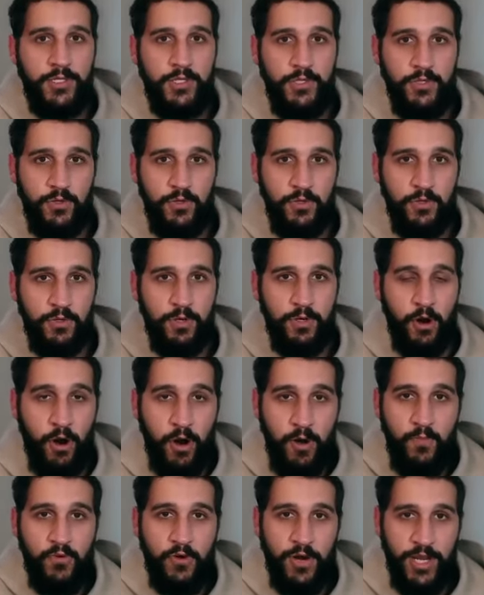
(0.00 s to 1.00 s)
to
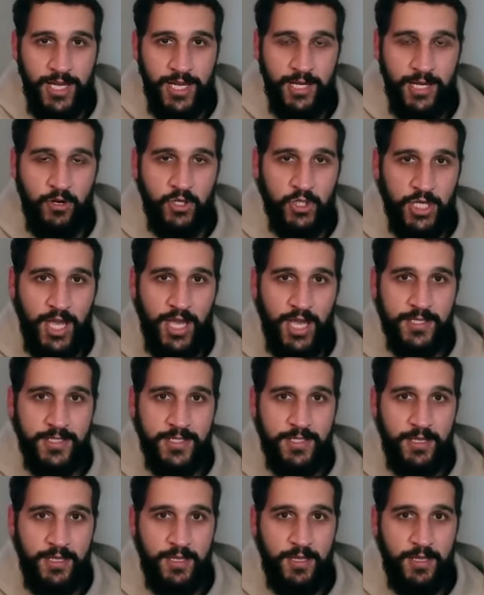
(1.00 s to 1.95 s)
heartbreak in your chest,